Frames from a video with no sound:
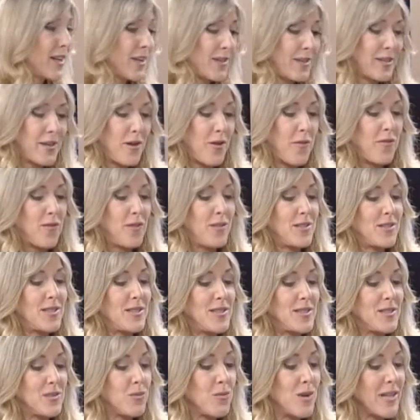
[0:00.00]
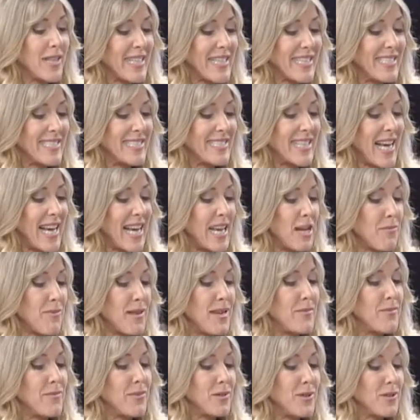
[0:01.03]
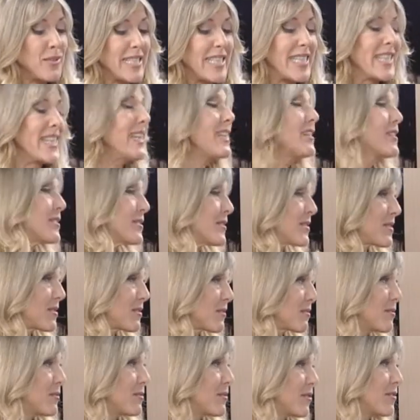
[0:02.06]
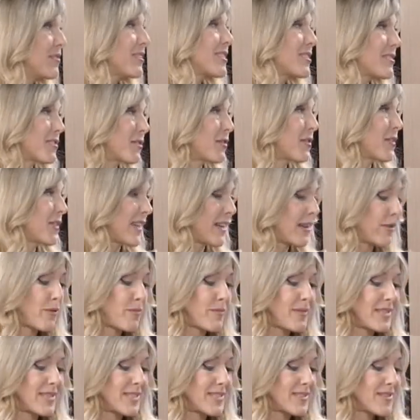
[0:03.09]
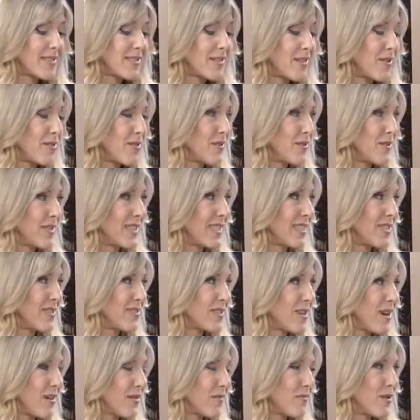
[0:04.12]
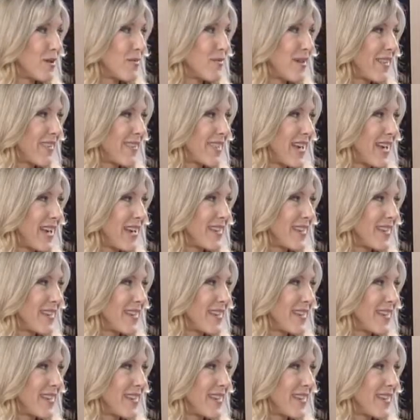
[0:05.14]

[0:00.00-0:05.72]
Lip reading: you know, versus what can take people years through traditional therapies. So can you talk more about that?